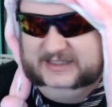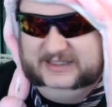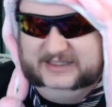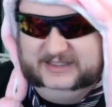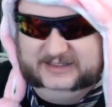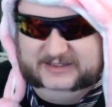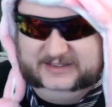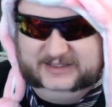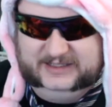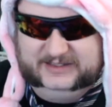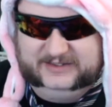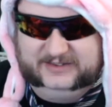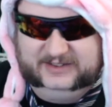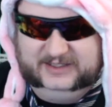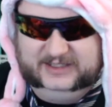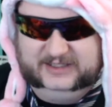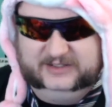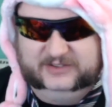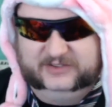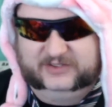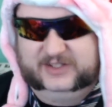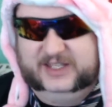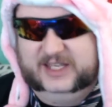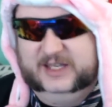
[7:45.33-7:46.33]
let's see,
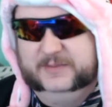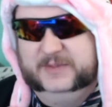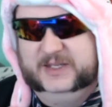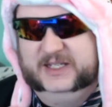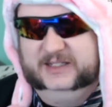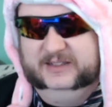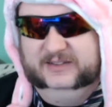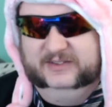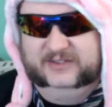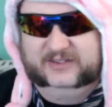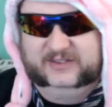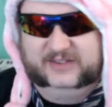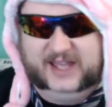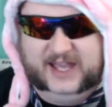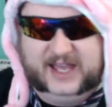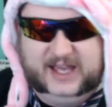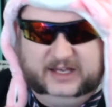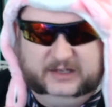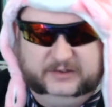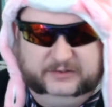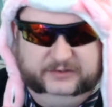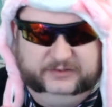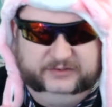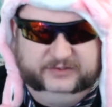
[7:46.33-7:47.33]
there's Kimmy and
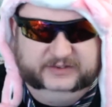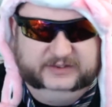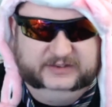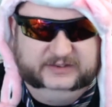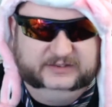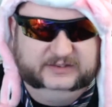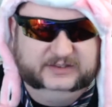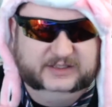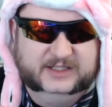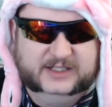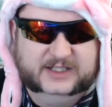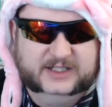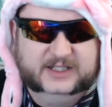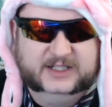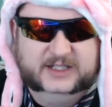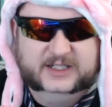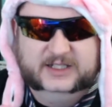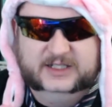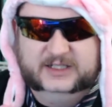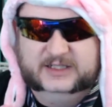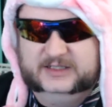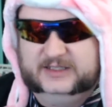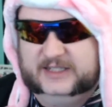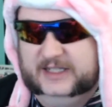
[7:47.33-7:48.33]
Steph, and
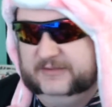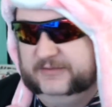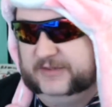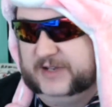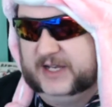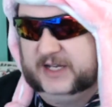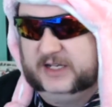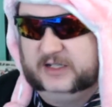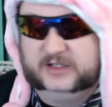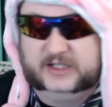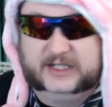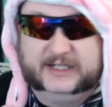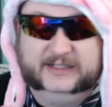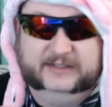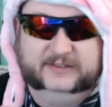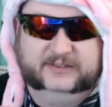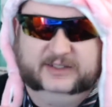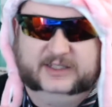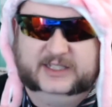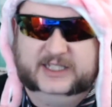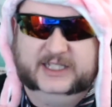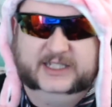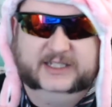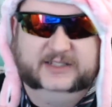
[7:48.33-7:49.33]
they've got all kinds
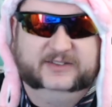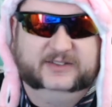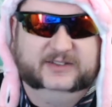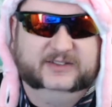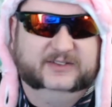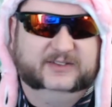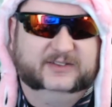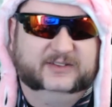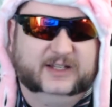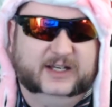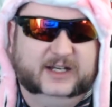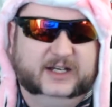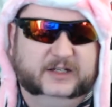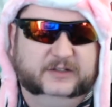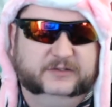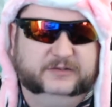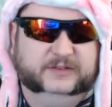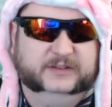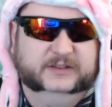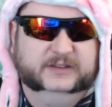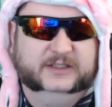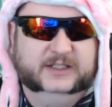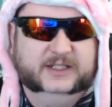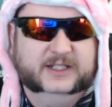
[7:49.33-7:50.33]
of kids and stuff.
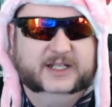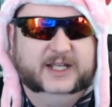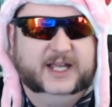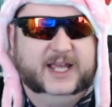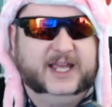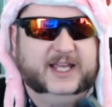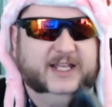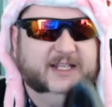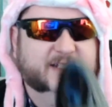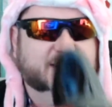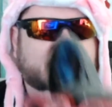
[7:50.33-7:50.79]
And hey,